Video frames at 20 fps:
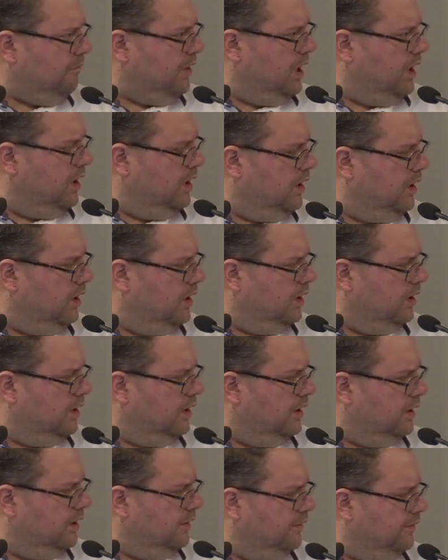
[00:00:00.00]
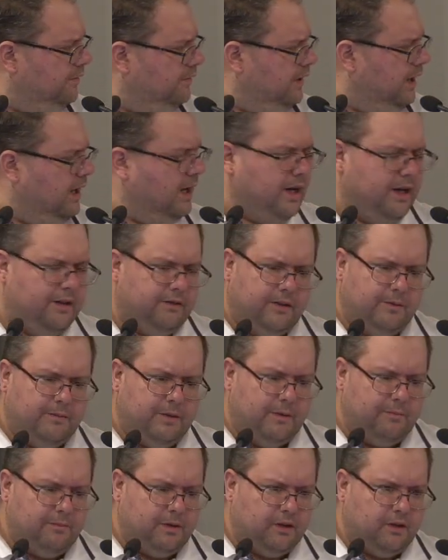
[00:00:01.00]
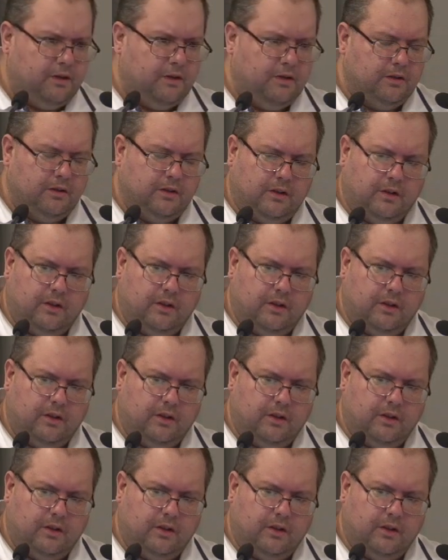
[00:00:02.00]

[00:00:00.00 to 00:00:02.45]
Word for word: uh, if I remember co uh,